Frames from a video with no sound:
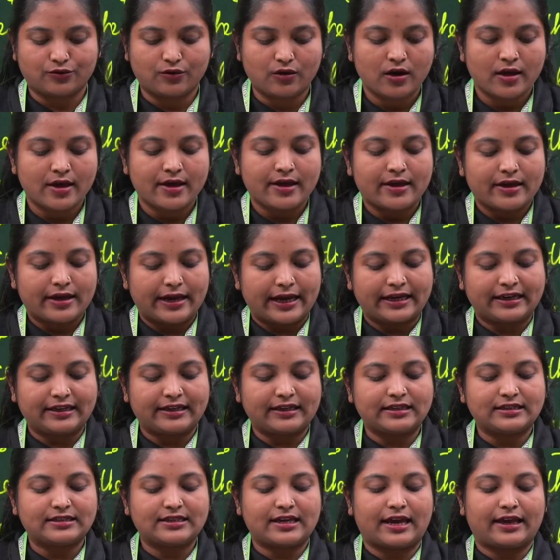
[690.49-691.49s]
It is
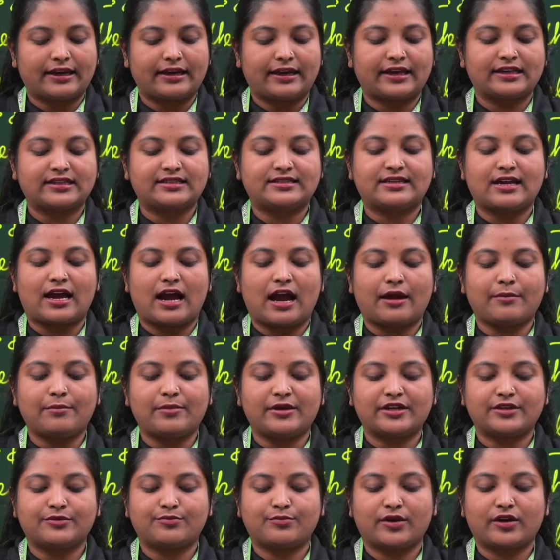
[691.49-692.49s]
an
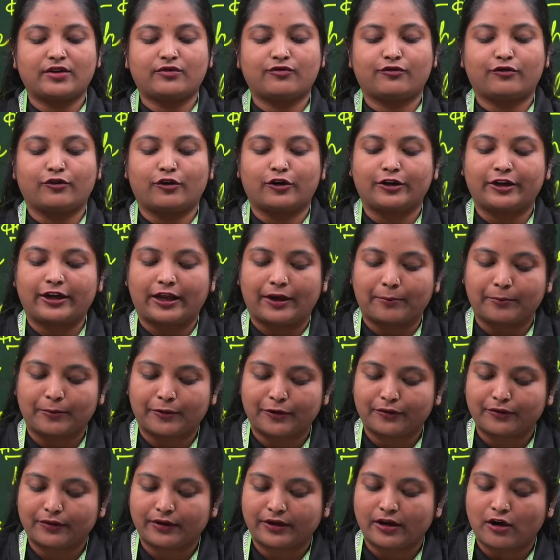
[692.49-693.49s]
establishment for temporary
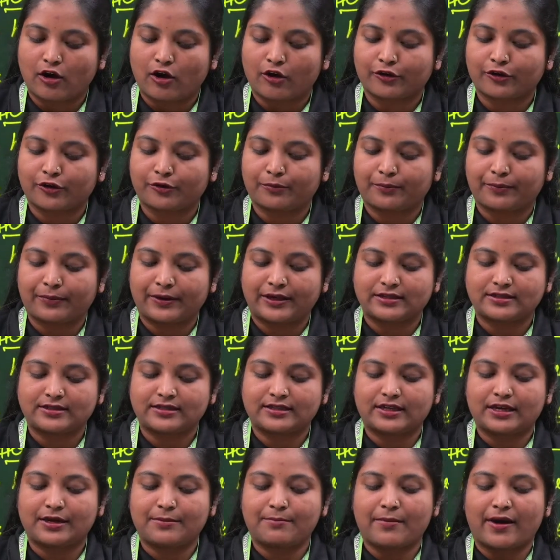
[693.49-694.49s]
occupancy
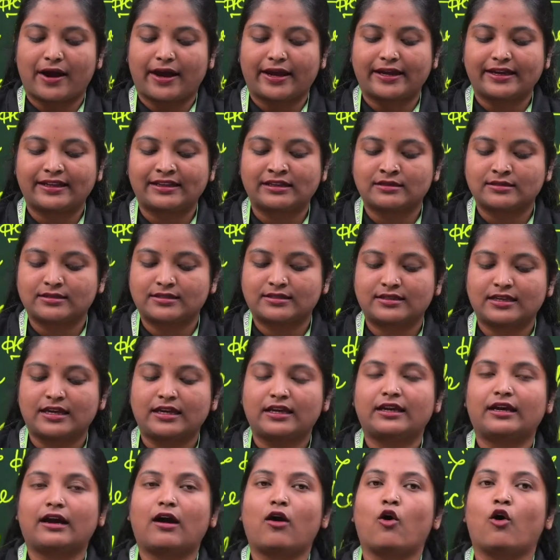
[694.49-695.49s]
by the sick
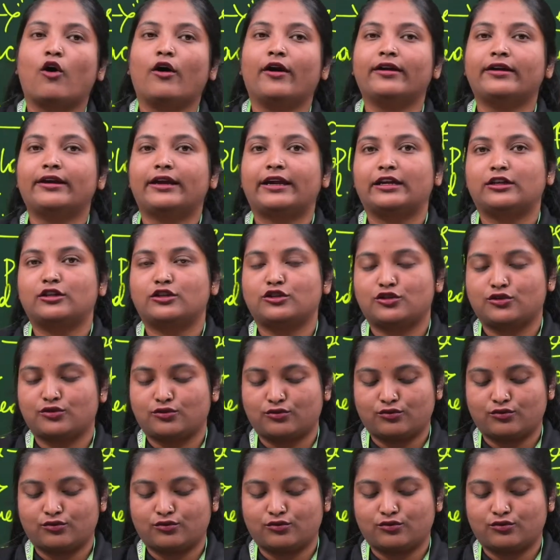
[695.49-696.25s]
or injured.